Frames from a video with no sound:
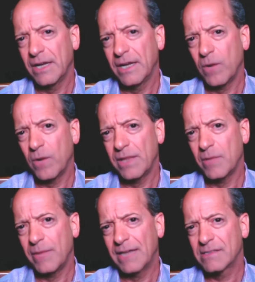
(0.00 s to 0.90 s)
in a way
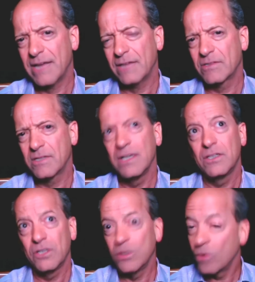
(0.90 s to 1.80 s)
that makes sense
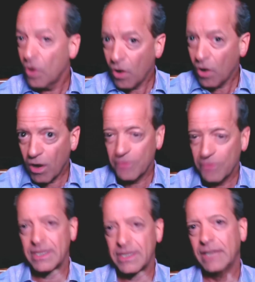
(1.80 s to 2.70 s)
to
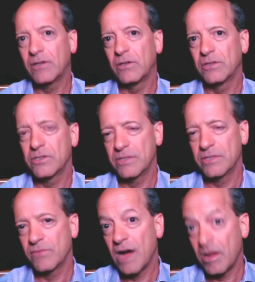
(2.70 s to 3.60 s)
all the
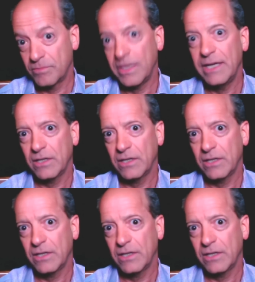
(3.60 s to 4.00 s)
stakeholders involved,